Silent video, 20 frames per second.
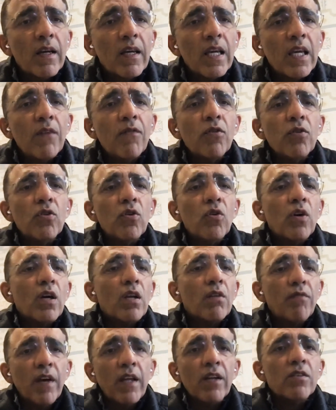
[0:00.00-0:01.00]
Even though
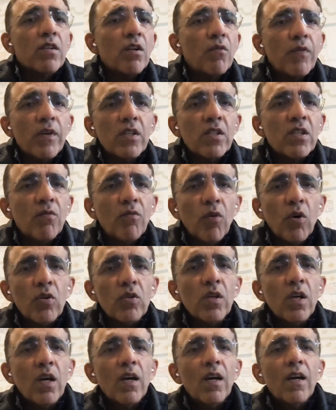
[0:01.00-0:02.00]
conventional wisdom
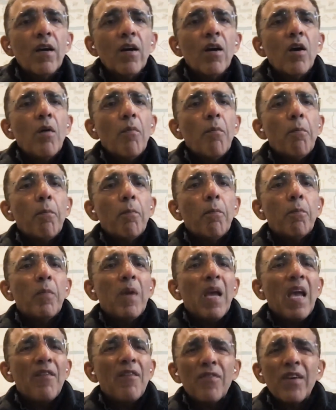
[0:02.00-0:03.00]
was,
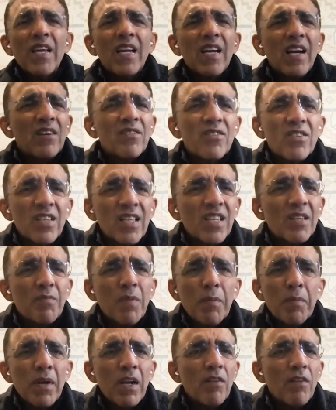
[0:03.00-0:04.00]
every country,
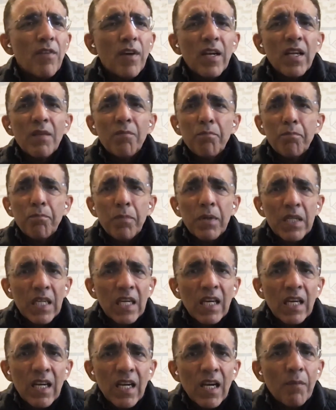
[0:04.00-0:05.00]
people are very
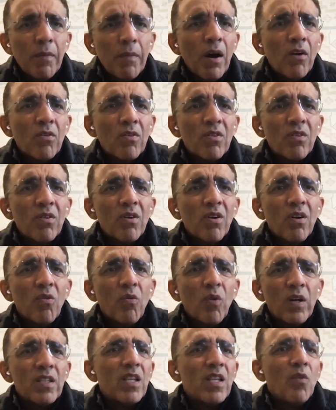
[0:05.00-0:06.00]
particular about
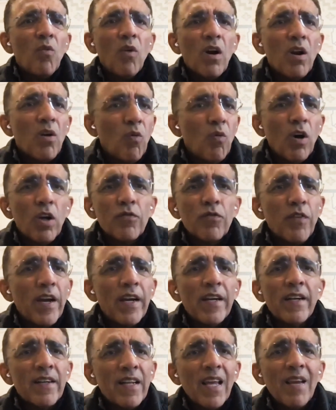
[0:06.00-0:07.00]
what they want to watch for
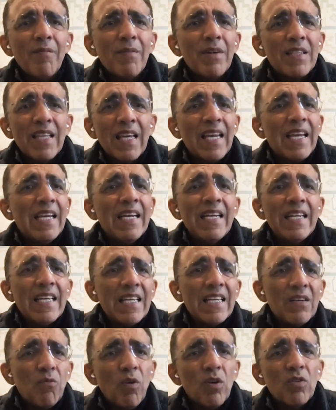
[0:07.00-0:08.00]
entertainment. The
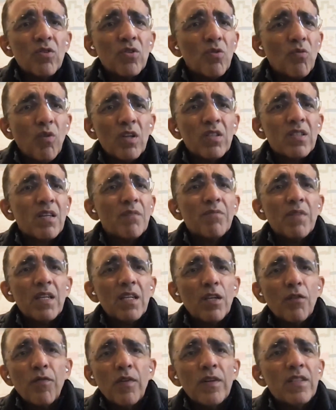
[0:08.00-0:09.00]
Indian wants to watch something
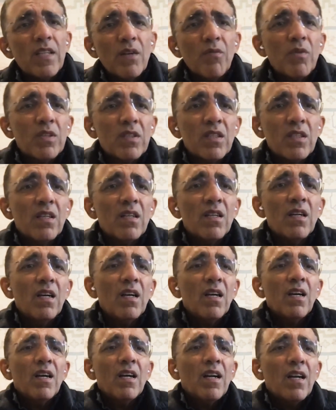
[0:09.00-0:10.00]
different than what the
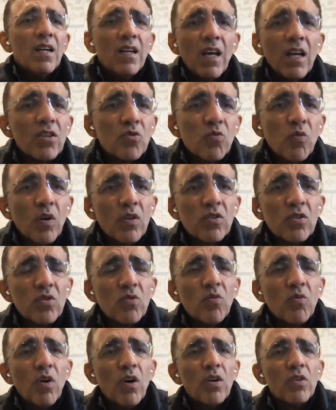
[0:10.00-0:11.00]
Dutch wants to
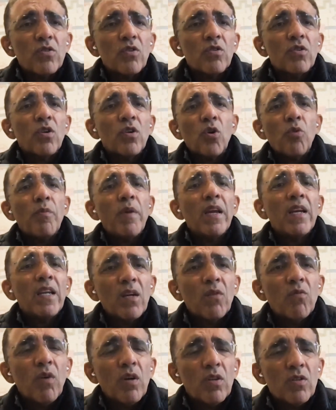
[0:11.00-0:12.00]
watch or the
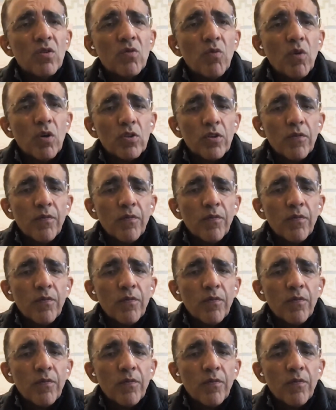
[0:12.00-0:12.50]
Romanian wants to watch.